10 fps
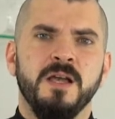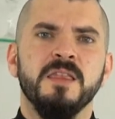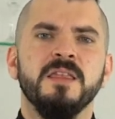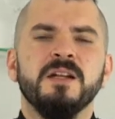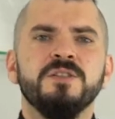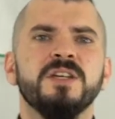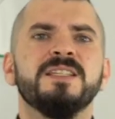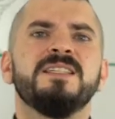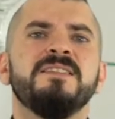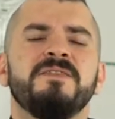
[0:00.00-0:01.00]
There are
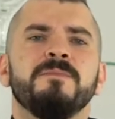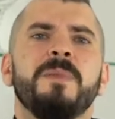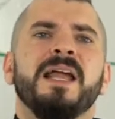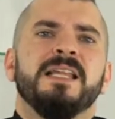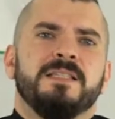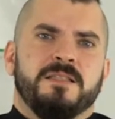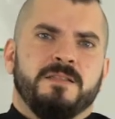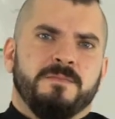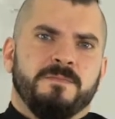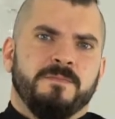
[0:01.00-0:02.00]
just different palates.
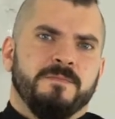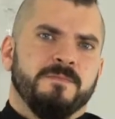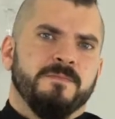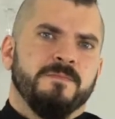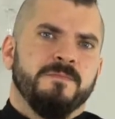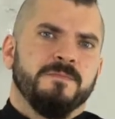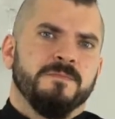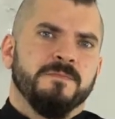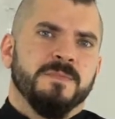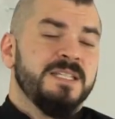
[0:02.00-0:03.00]

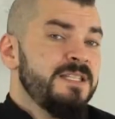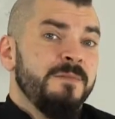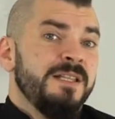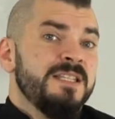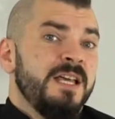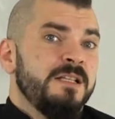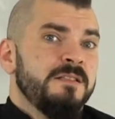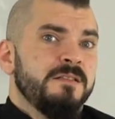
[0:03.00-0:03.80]
Simple as that.